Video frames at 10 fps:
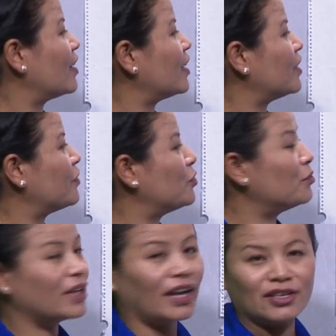if
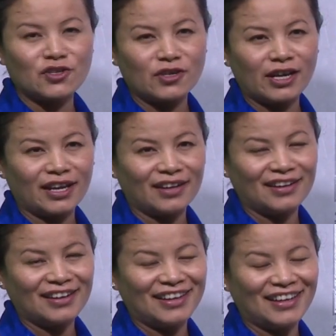you can try,
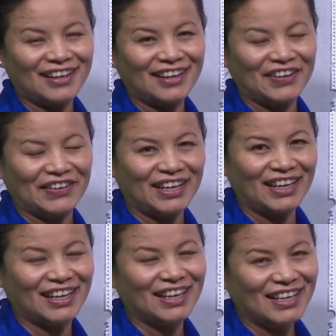
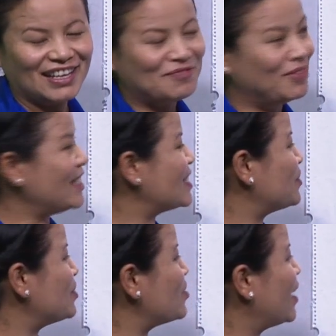okay, please
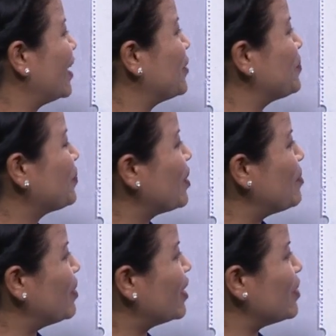do try
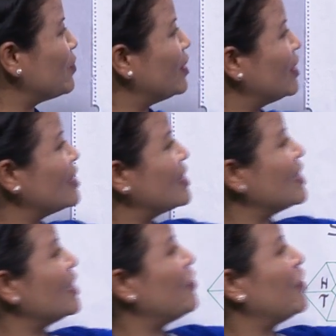making words,
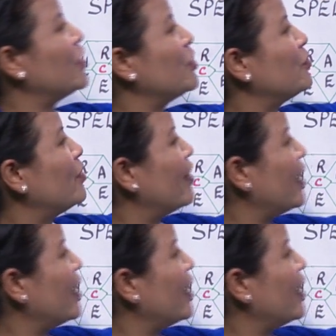see whether you are